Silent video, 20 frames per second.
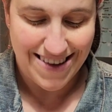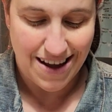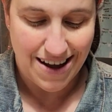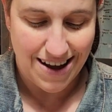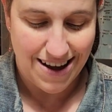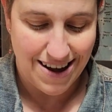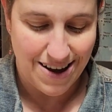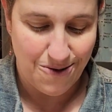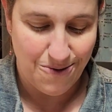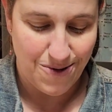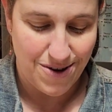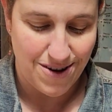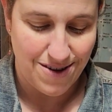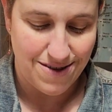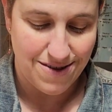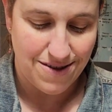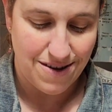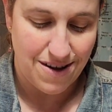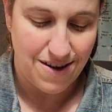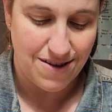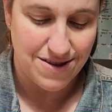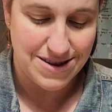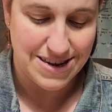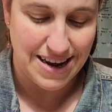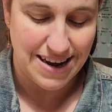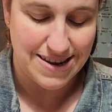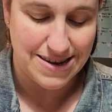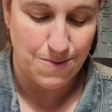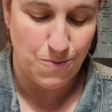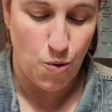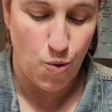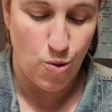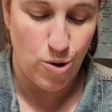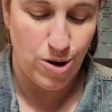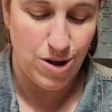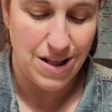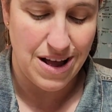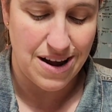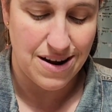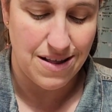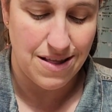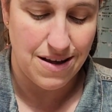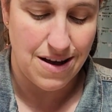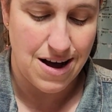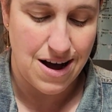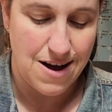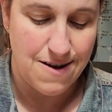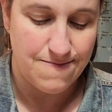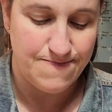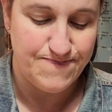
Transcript: I'll take some oil out of that.